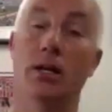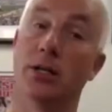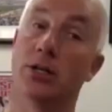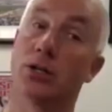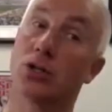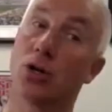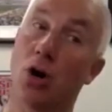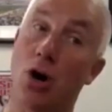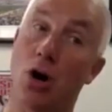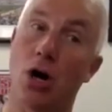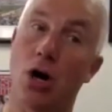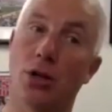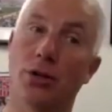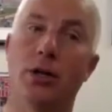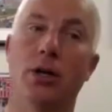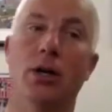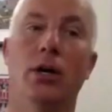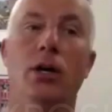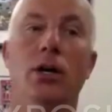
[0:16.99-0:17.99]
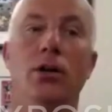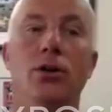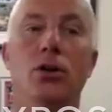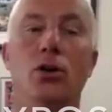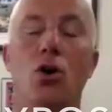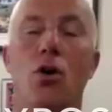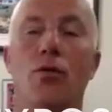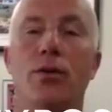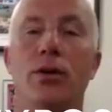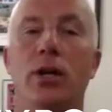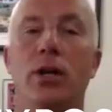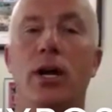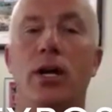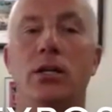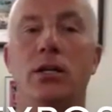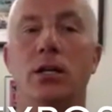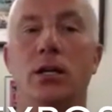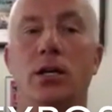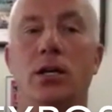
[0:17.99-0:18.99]
It's called the
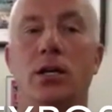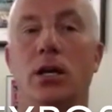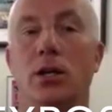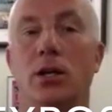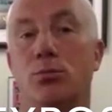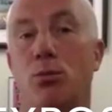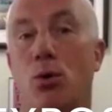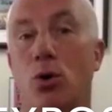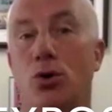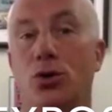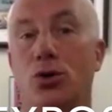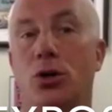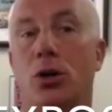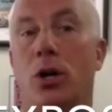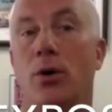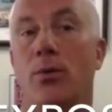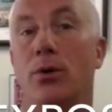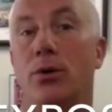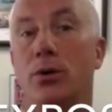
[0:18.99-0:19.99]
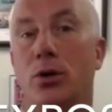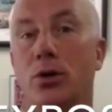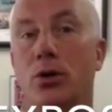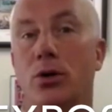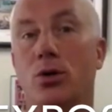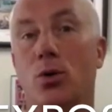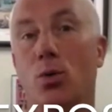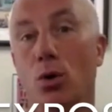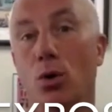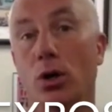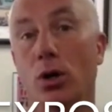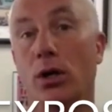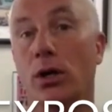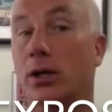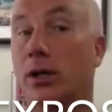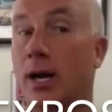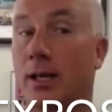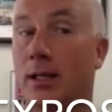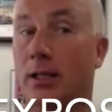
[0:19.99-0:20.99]
COVID-19 Exposure and Return to Work
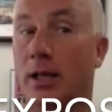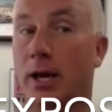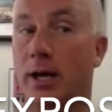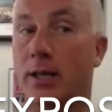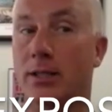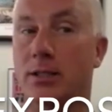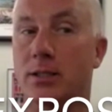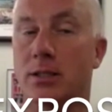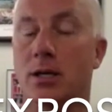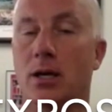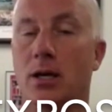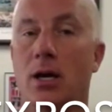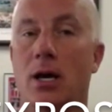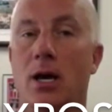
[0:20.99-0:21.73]
Guidelines.